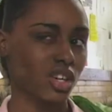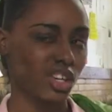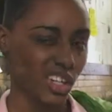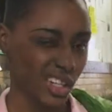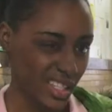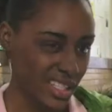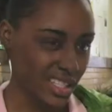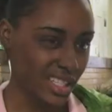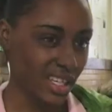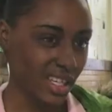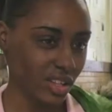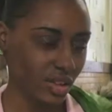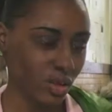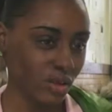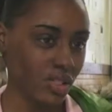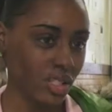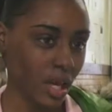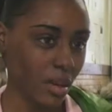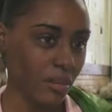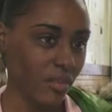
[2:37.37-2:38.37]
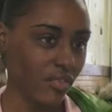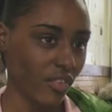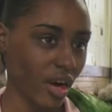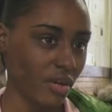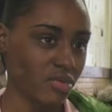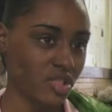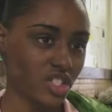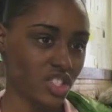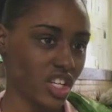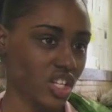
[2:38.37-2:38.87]
good to get those type of
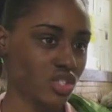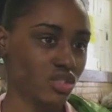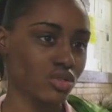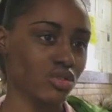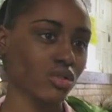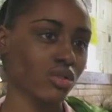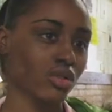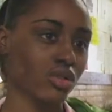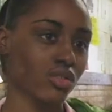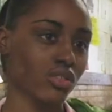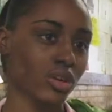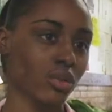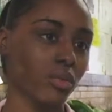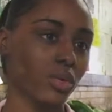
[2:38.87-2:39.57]
options that you don't agree